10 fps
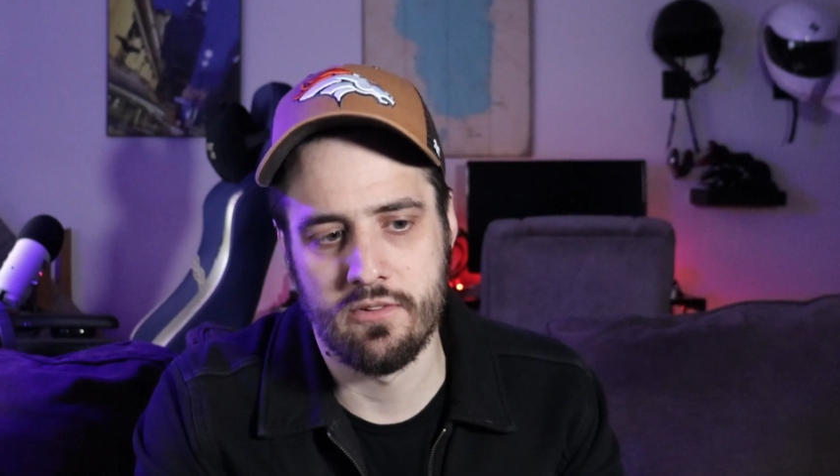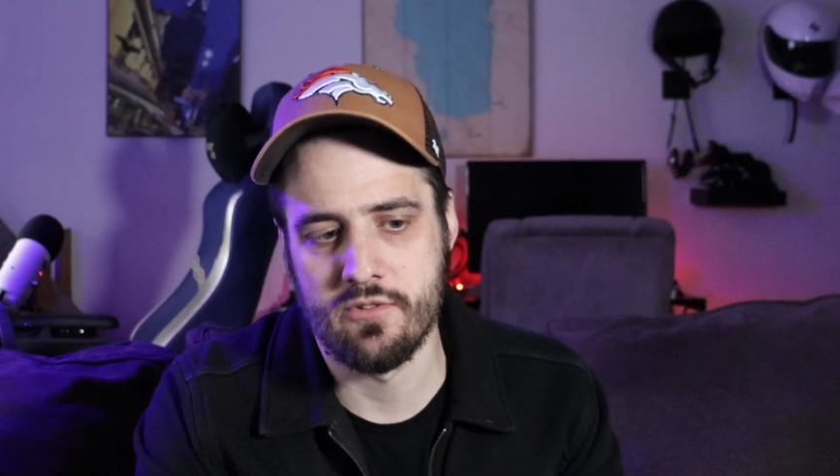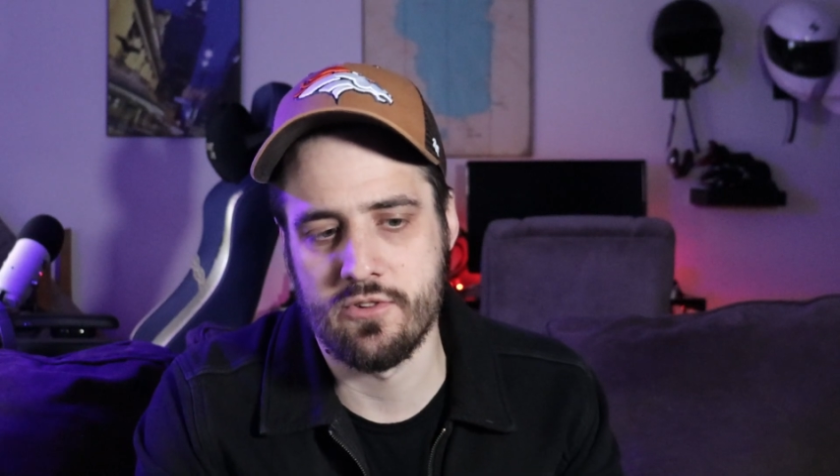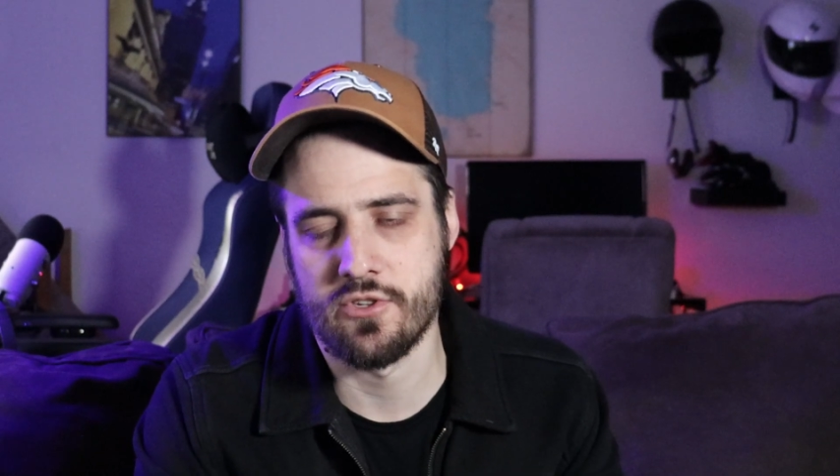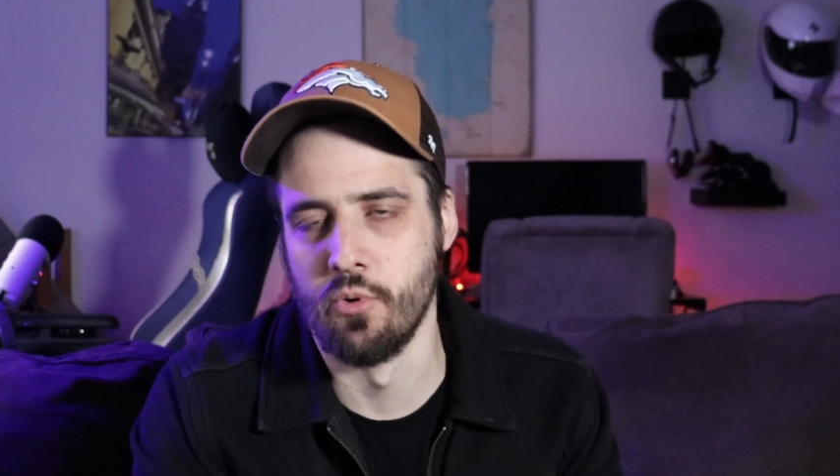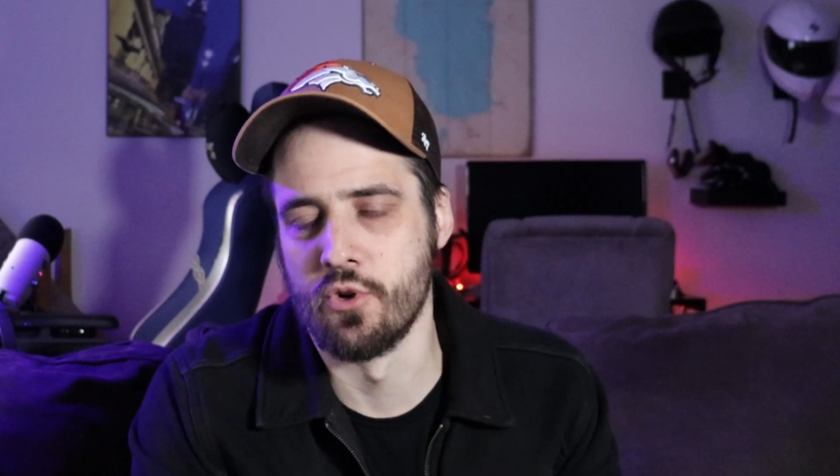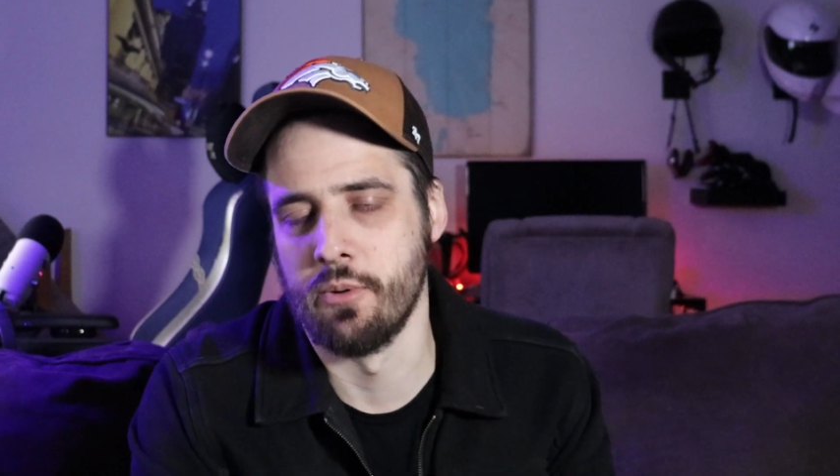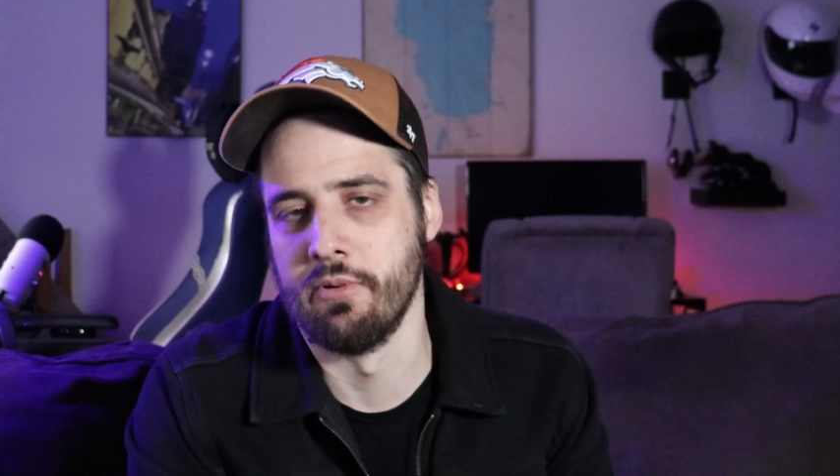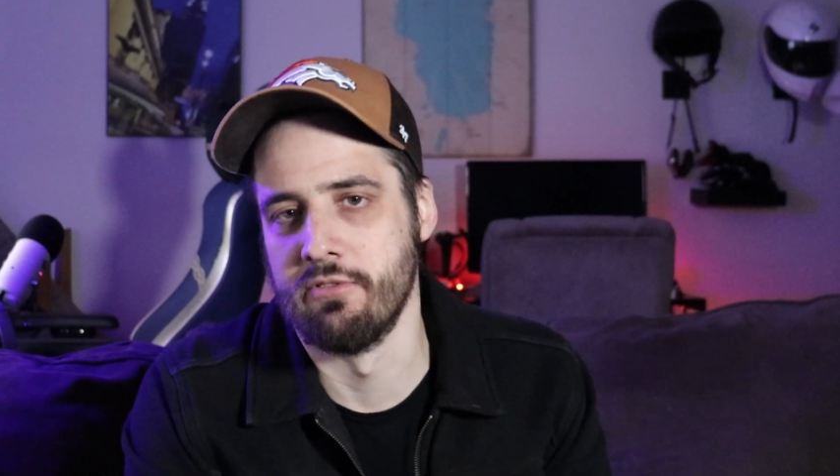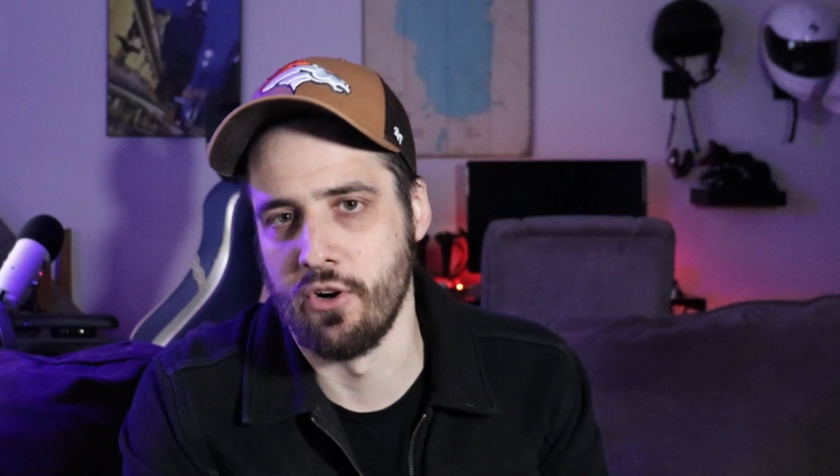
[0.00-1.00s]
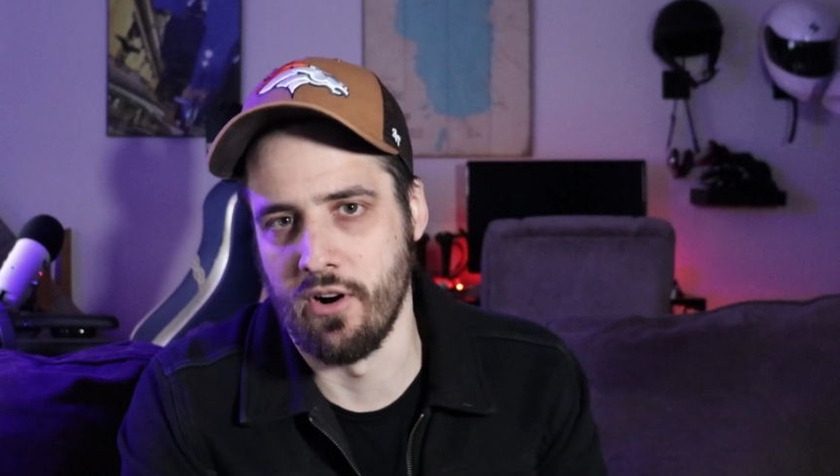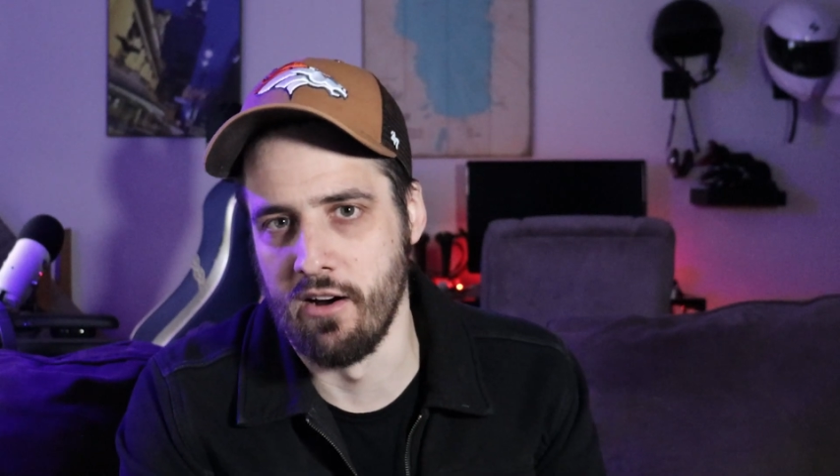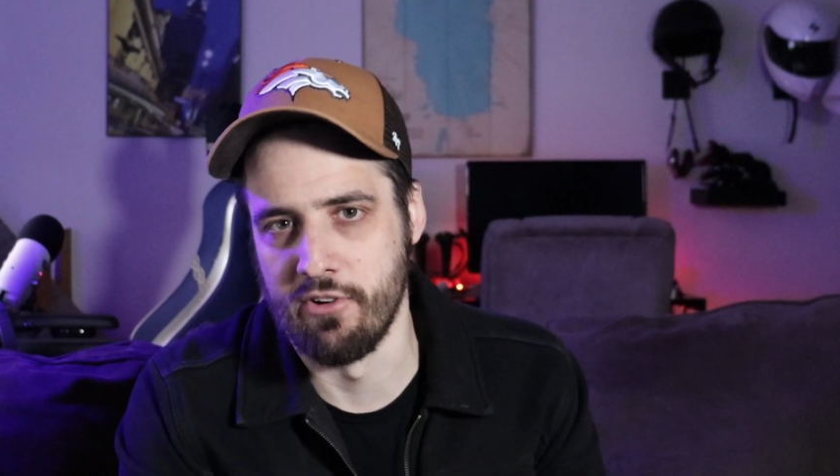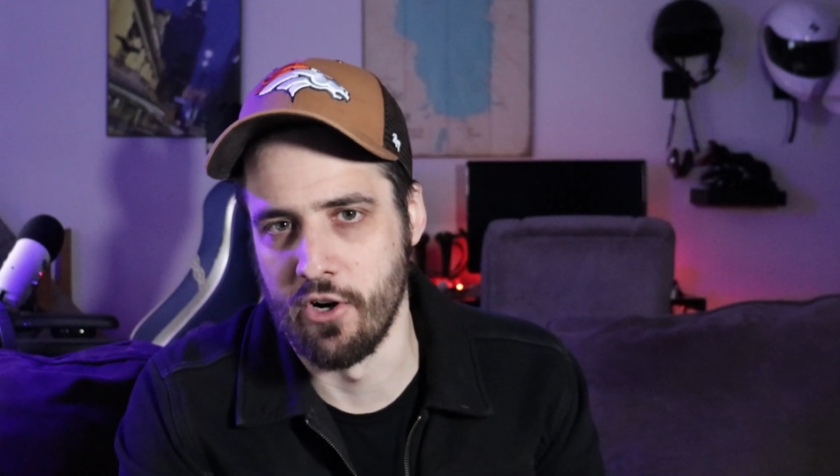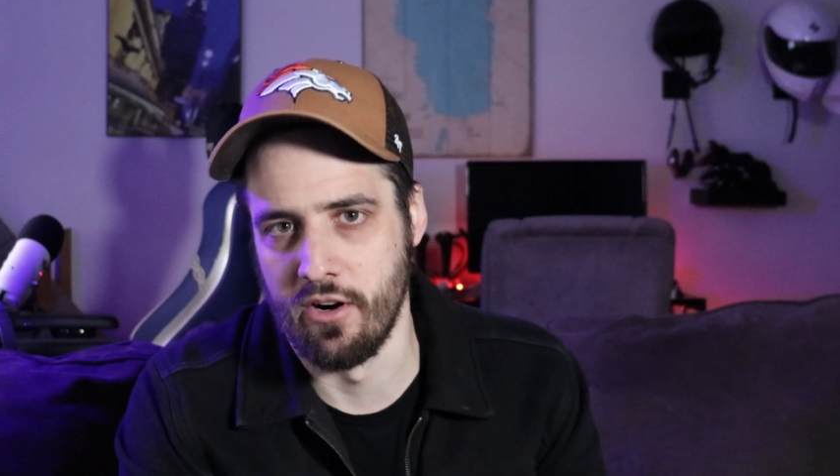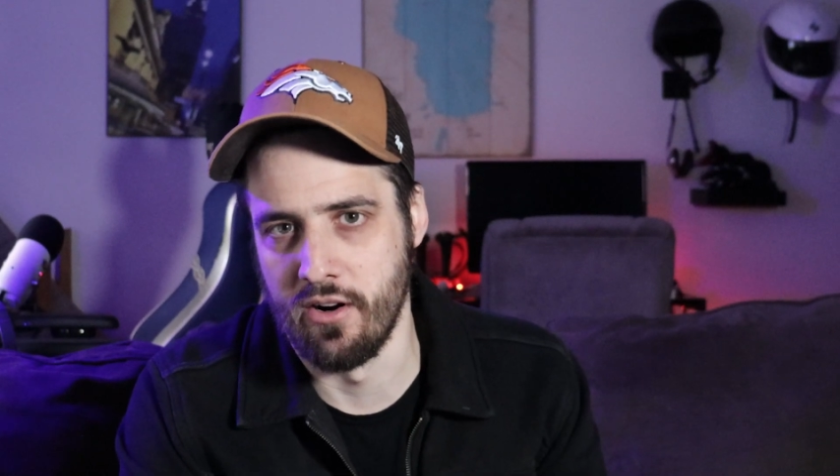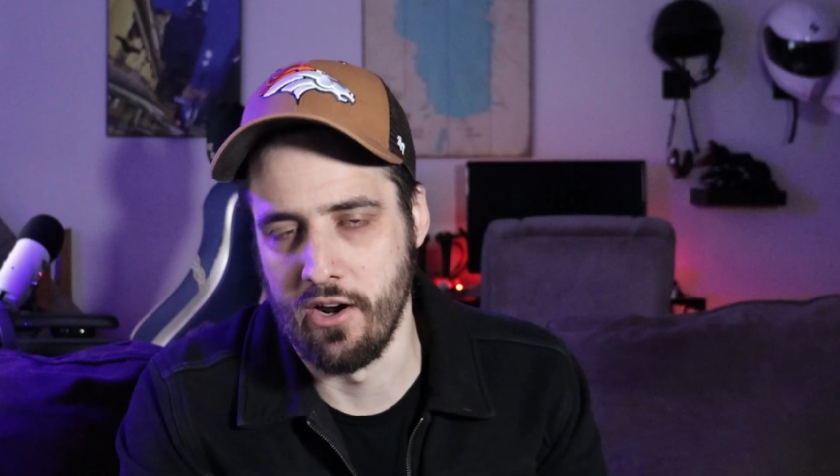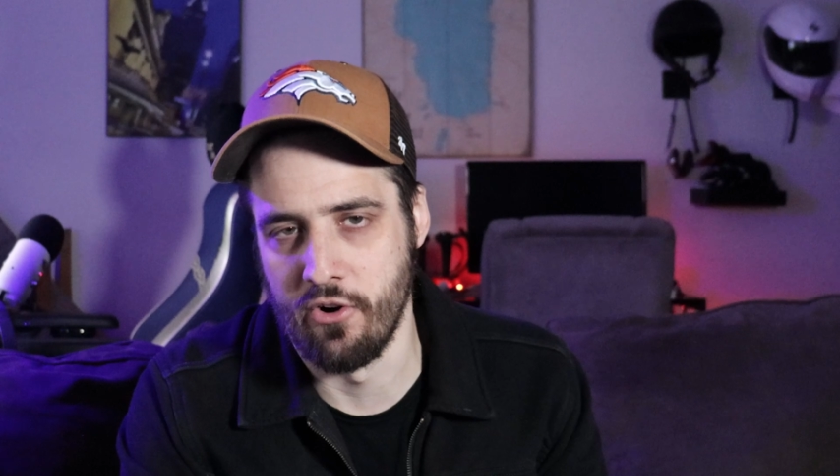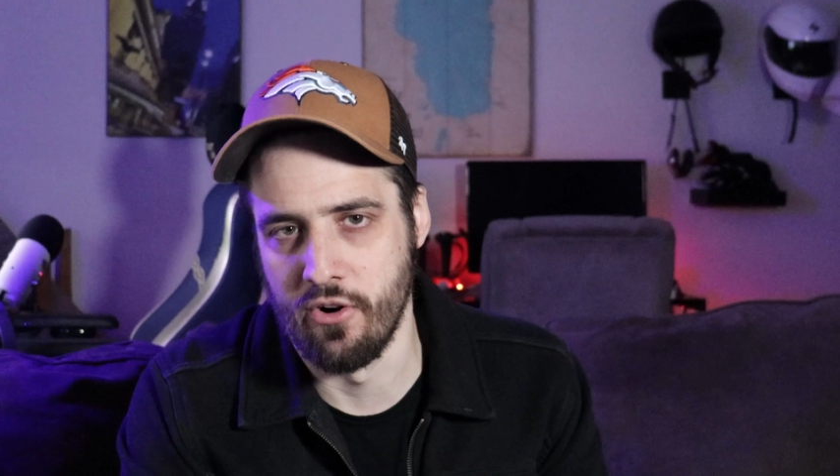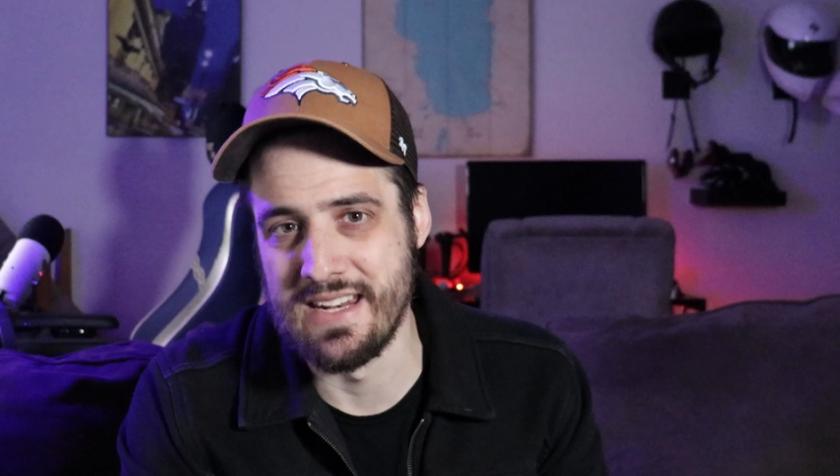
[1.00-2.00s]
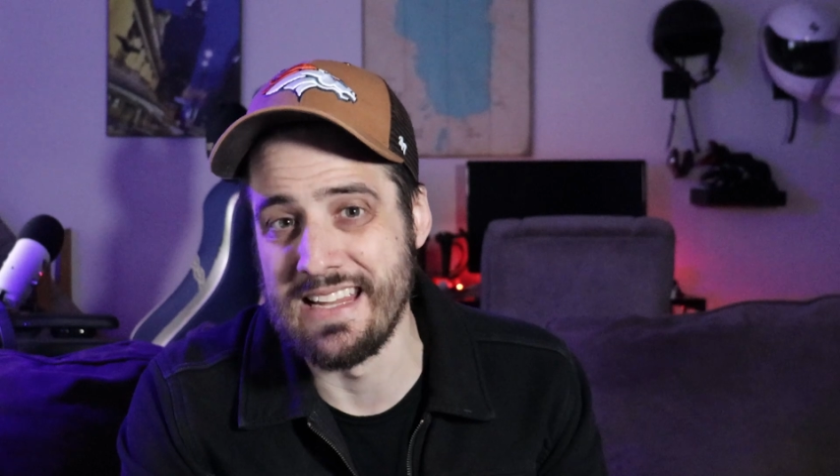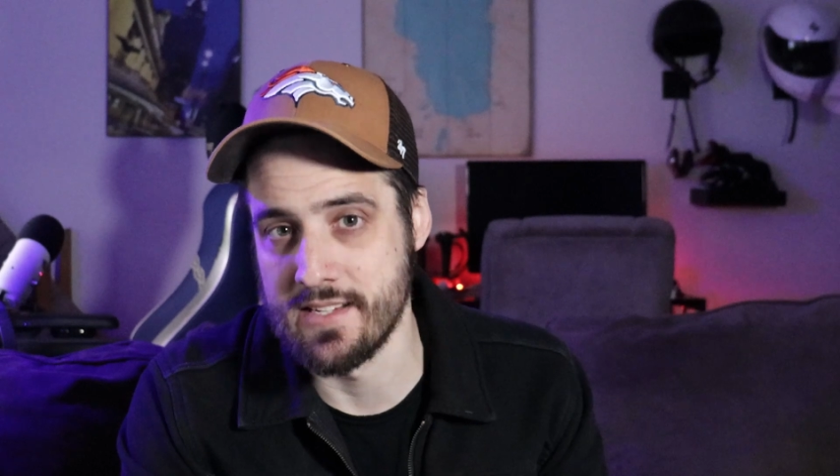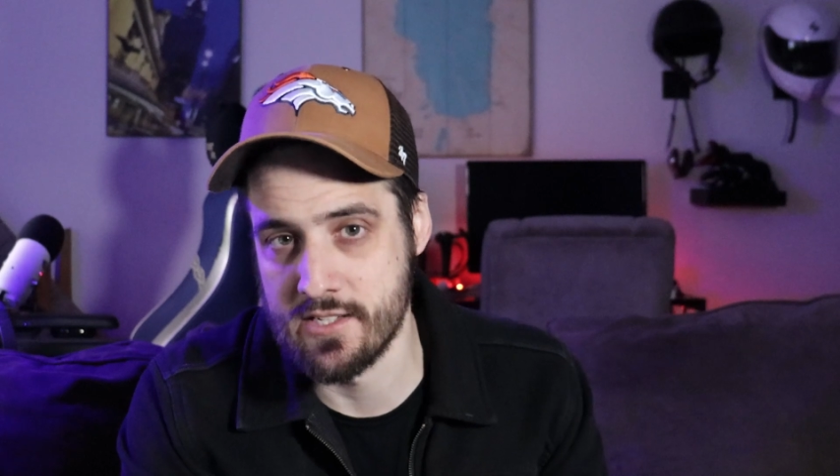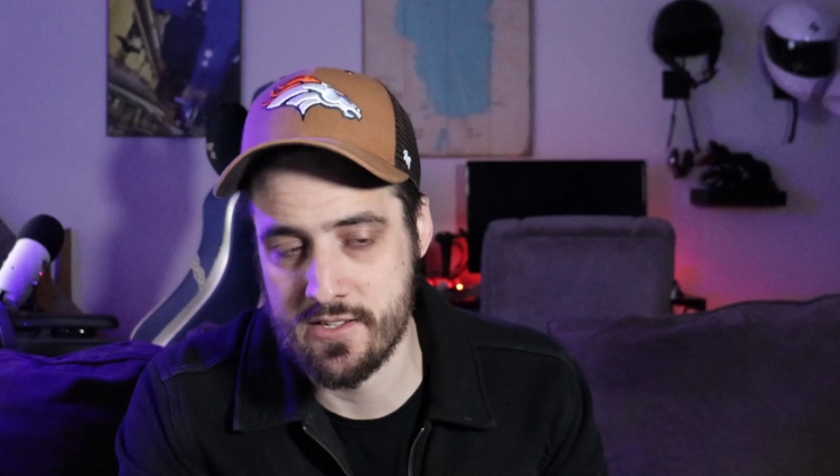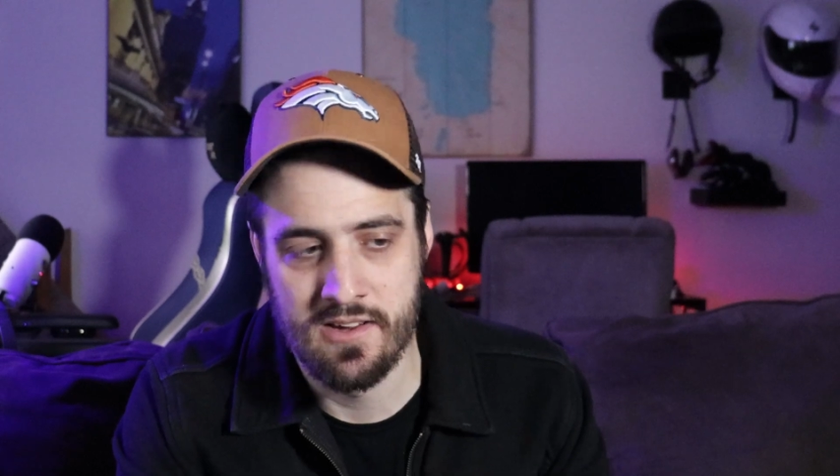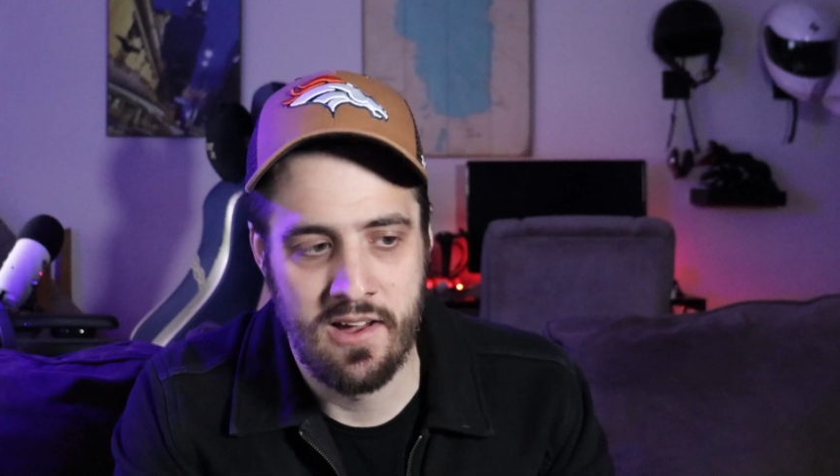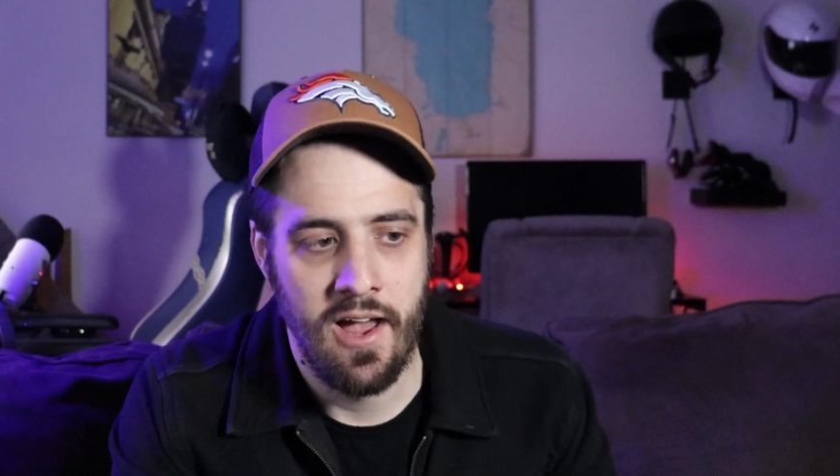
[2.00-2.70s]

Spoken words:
stewardship of her niece.